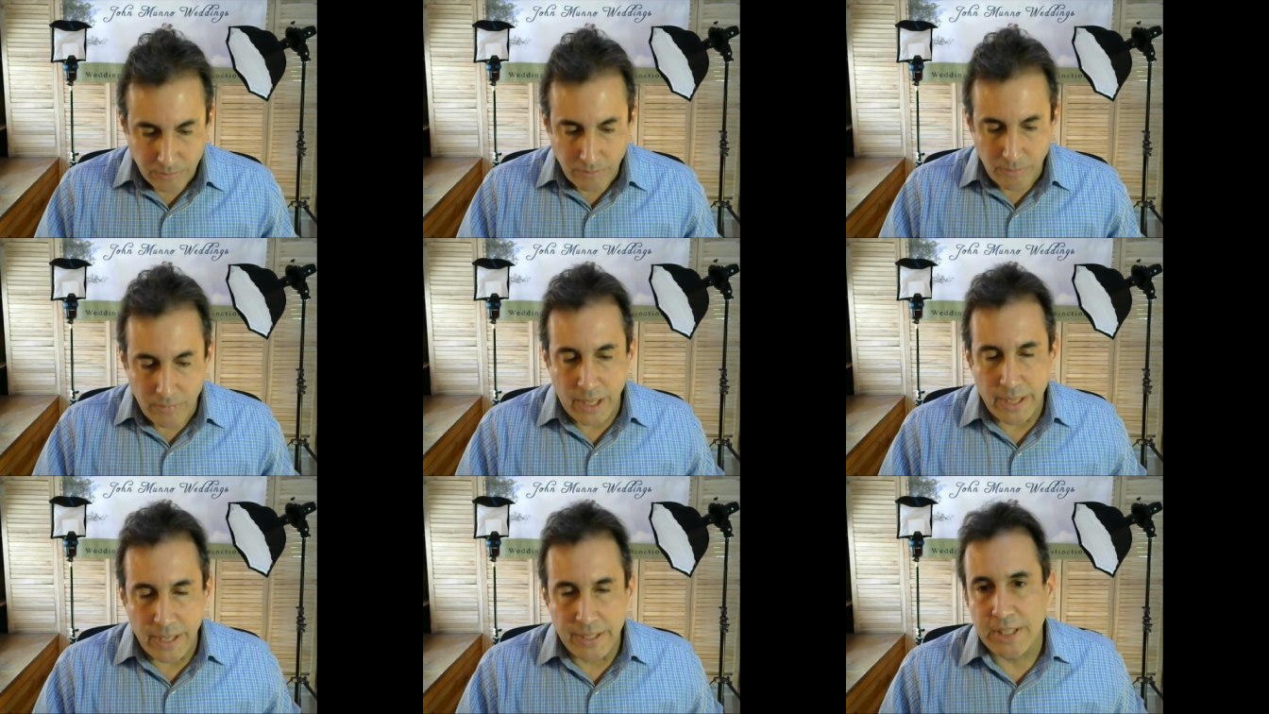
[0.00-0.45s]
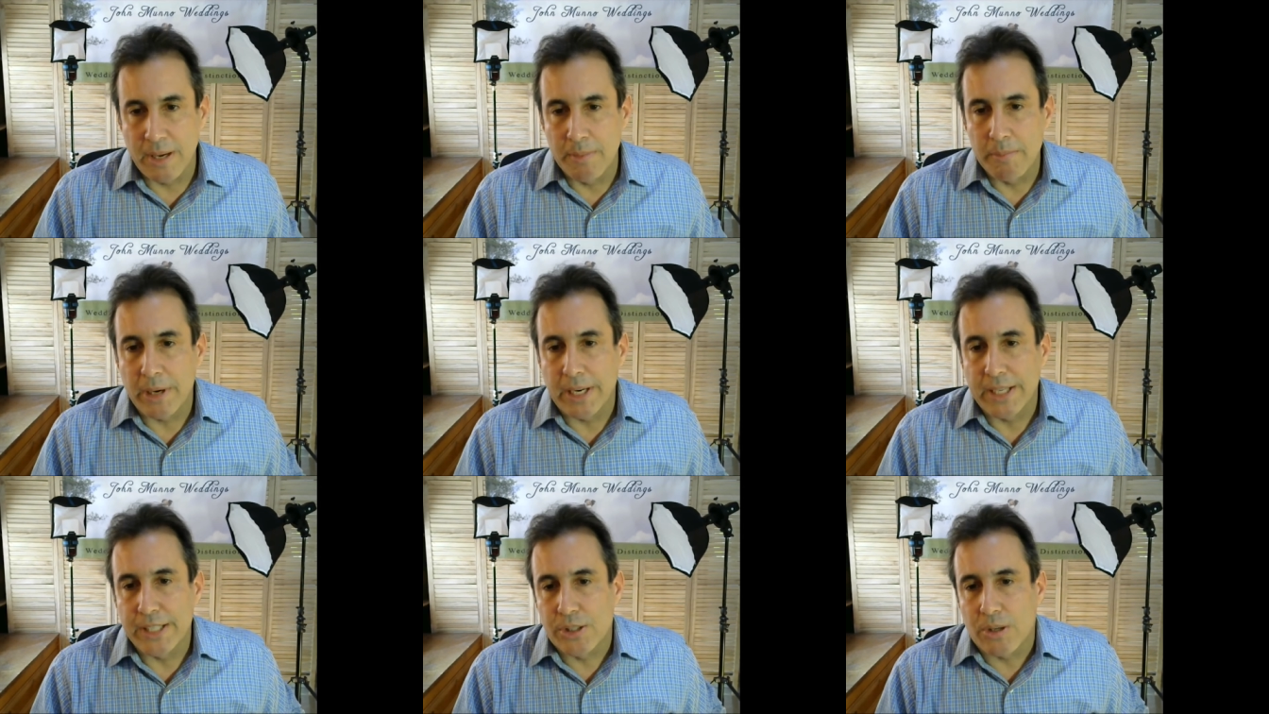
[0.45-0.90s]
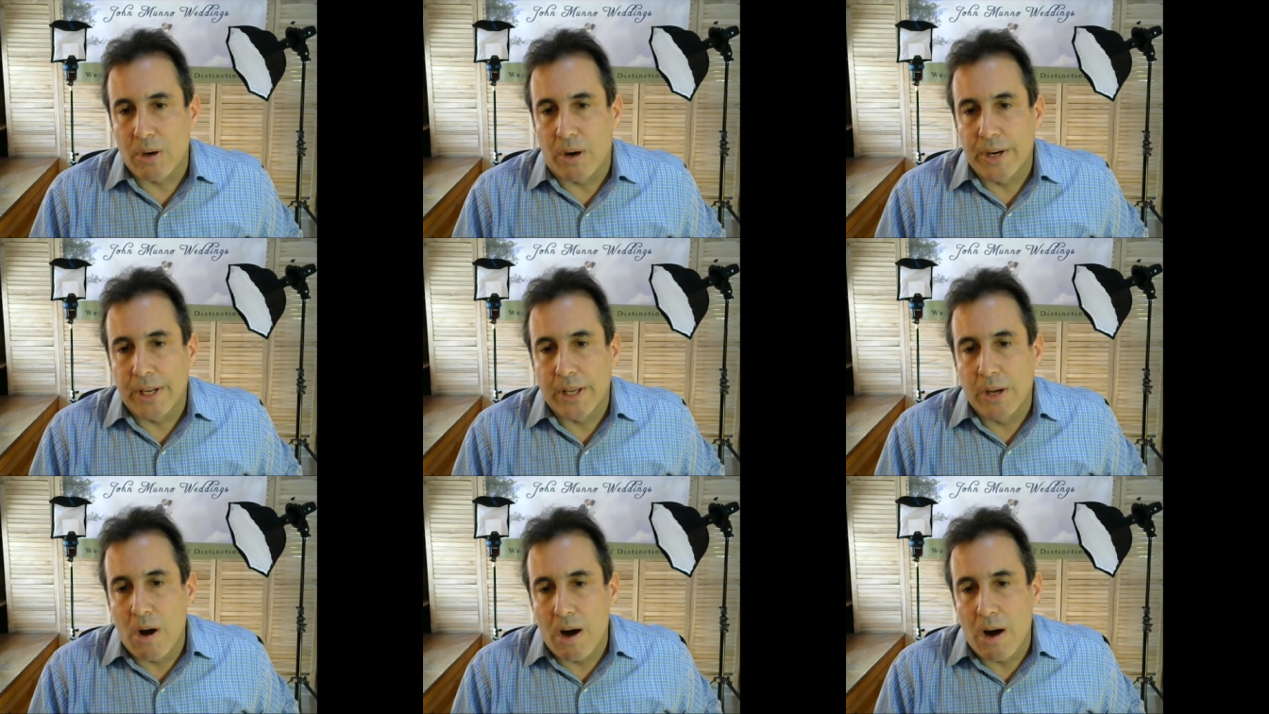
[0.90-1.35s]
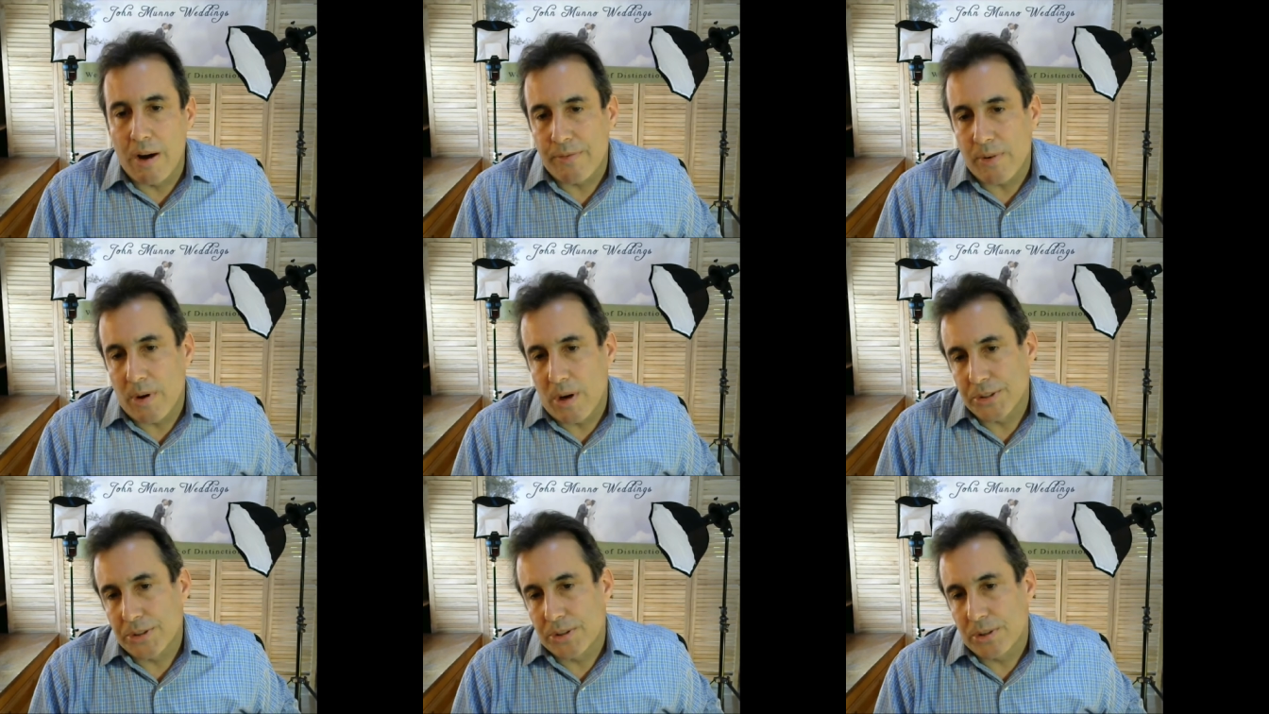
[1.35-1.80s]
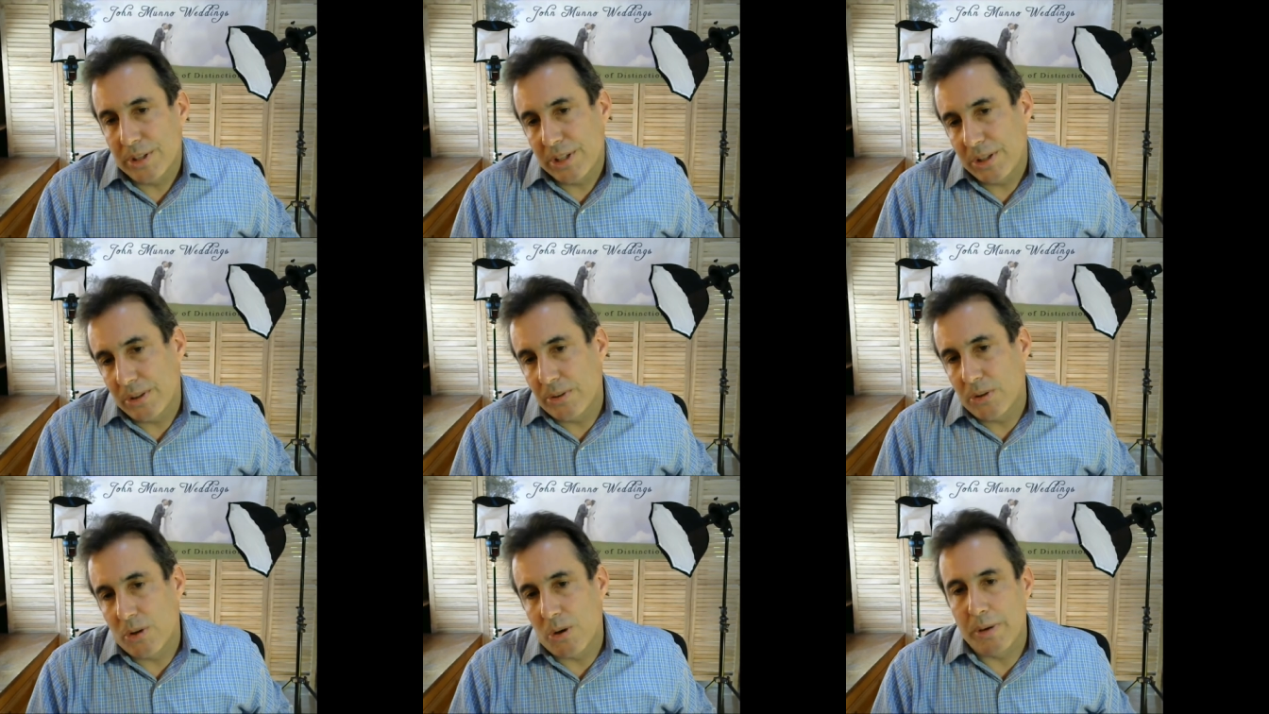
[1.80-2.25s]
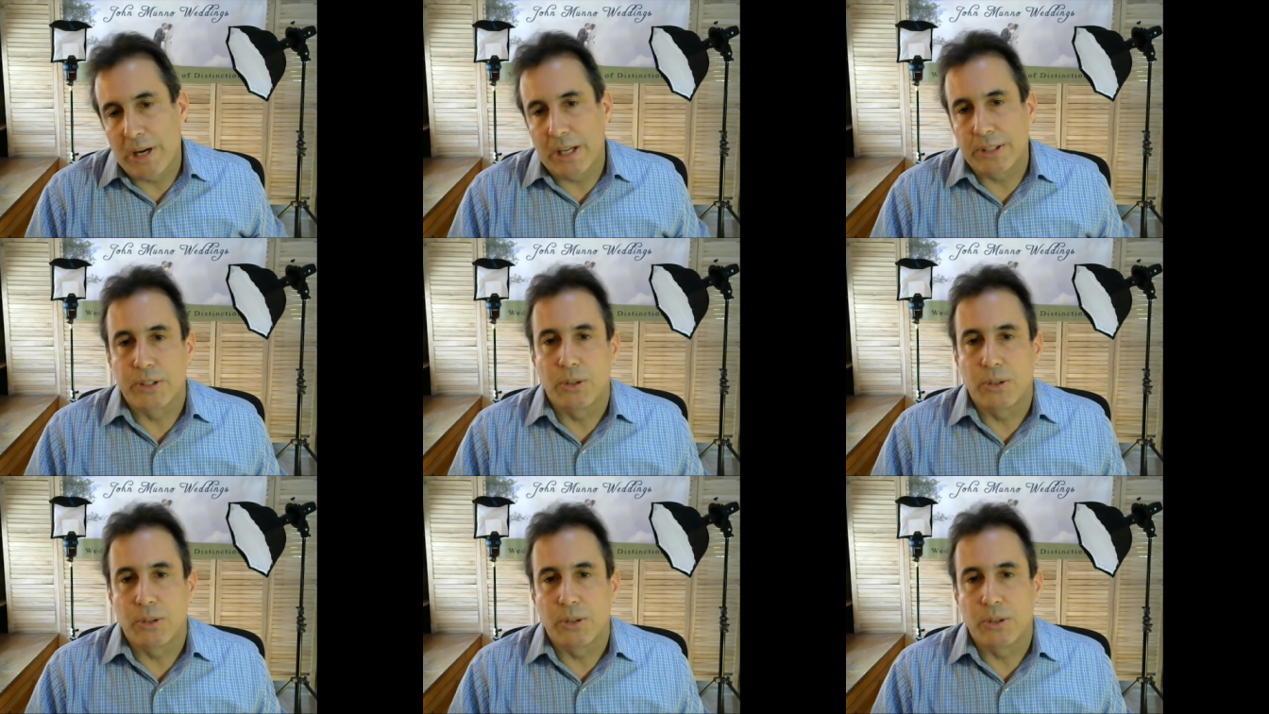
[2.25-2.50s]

somebody starting off also, you don't know about